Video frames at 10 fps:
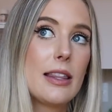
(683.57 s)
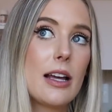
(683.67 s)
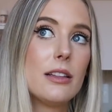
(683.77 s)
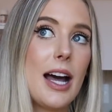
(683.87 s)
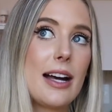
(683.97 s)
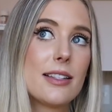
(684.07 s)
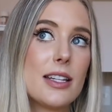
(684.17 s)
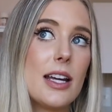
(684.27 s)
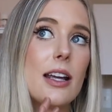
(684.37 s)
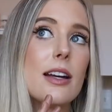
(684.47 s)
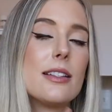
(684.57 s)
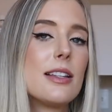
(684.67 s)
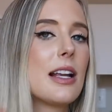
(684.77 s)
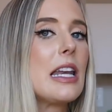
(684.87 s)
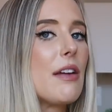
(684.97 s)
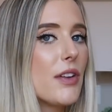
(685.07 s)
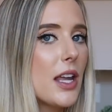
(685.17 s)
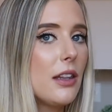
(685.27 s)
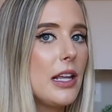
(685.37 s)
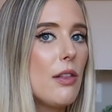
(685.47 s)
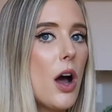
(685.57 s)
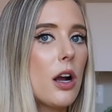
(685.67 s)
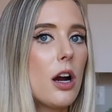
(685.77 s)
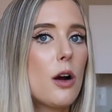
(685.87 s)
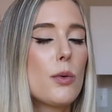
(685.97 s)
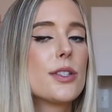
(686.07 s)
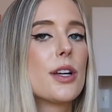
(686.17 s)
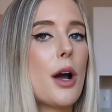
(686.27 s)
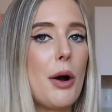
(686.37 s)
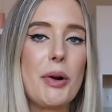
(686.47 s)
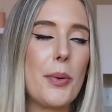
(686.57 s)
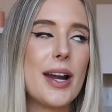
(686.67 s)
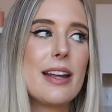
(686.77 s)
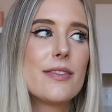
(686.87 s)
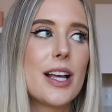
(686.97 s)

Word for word: that lasted significantly longer was the Coco and Eve